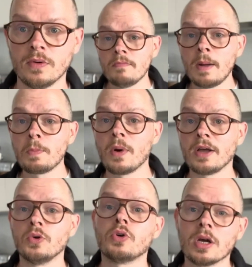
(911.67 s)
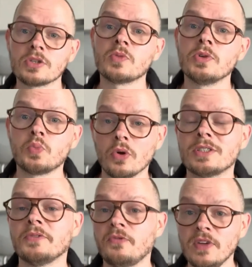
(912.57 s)
Remember, your customers want
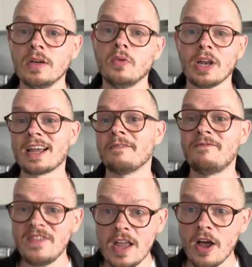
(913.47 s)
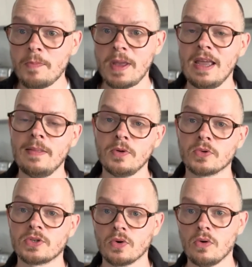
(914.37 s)
to feel like a VIP in your
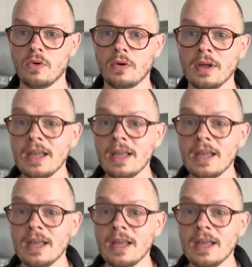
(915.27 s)
store.